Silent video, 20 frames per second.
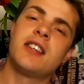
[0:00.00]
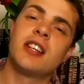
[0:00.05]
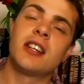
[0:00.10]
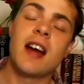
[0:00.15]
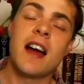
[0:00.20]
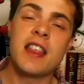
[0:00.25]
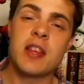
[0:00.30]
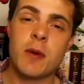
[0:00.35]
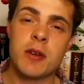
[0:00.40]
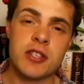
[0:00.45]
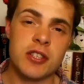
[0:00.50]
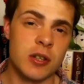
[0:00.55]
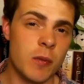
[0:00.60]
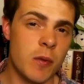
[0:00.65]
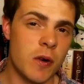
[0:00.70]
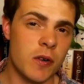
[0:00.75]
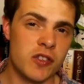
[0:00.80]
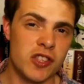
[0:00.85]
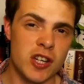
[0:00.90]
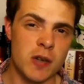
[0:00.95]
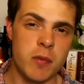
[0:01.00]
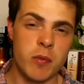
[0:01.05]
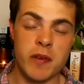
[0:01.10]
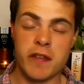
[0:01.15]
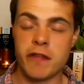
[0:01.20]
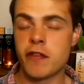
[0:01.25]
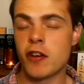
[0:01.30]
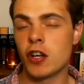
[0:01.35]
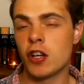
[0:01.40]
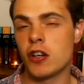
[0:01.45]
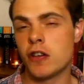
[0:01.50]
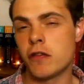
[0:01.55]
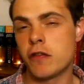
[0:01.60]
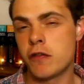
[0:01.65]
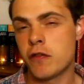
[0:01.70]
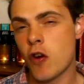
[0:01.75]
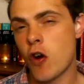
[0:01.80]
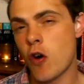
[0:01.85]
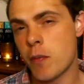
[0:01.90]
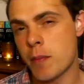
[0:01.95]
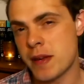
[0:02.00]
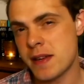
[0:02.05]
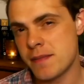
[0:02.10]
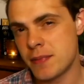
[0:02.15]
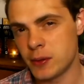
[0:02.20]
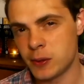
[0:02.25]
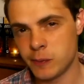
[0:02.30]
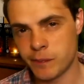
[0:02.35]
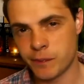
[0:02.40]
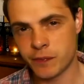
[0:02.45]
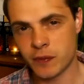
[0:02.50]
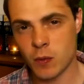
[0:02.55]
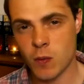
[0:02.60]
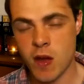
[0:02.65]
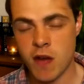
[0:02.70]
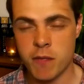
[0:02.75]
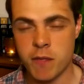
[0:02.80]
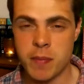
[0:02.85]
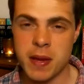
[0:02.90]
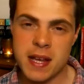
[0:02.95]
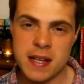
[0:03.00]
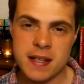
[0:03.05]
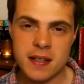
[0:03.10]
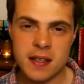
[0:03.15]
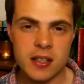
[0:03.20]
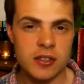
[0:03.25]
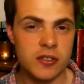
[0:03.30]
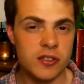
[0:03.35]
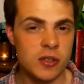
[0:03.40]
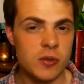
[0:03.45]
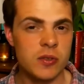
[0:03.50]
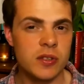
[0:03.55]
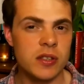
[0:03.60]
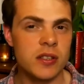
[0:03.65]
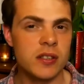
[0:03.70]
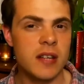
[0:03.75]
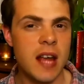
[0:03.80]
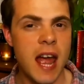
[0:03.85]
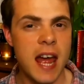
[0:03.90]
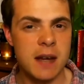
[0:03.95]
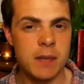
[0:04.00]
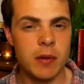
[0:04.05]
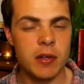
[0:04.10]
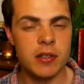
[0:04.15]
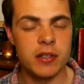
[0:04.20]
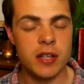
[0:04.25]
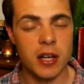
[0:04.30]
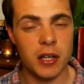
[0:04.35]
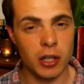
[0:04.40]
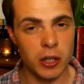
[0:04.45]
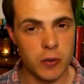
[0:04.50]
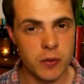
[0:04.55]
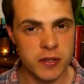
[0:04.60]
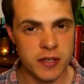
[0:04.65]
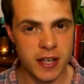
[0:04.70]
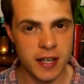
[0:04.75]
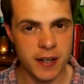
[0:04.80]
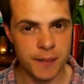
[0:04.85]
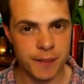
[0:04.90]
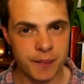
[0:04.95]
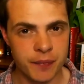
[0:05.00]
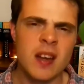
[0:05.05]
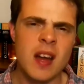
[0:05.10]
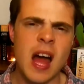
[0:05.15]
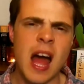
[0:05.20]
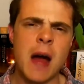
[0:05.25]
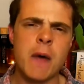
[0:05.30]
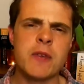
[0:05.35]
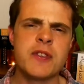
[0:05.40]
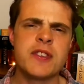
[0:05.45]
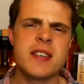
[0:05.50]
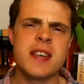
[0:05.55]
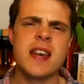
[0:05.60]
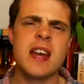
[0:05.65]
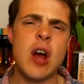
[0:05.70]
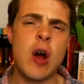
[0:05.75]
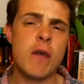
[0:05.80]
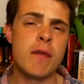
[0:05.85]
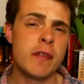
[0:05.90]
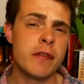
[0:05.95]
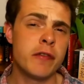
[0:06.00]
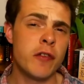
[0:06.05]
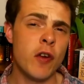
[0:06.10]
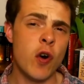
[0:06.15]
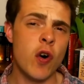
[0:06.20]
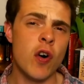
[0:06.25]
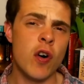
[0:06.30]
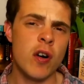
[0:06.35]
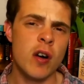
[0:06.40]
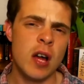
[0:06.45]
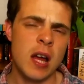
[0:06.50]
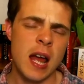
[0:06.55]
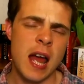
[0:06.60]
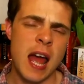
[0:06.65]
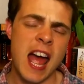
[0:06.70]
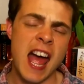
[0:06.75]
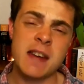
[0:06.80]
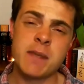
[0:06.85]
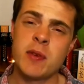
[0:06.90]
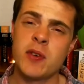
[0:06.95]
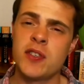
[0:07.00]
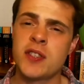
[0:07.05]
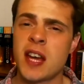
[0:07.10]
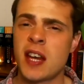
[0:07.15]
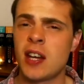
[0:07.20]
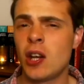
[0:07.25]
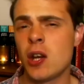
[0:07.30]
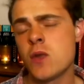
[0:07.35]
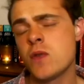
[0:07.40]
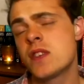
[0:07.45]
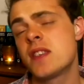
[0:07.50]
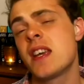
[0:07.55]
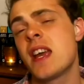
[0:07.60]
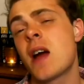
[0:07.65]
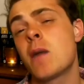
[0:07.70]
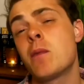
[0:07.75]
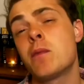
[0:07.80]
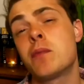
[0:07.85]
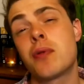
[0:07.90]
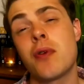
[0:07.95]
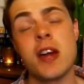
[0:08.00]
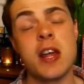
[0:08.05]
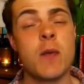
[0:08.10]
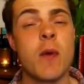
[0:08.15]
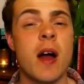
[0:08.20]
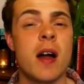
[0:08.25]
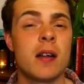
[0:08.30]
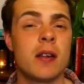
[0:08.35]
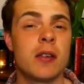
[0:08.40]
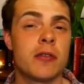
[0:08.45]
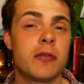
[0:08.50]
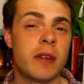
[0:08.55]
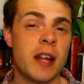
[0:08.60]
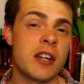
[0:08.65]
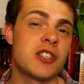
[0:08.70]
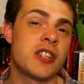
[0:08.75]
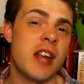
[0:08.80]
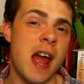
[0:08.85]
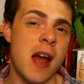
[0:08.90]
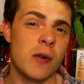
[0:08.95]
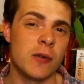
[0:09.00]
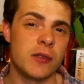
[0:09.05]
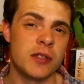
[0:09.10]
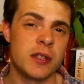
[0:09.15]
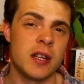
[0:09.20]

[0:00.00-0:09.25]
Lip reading: The Lion, the Witch and the Wardrobe we follow 4 people. We have Peter, Susan, Edmund and Lucy. I would say of the 4, Edmund and Lucy are pretty well fleshed out.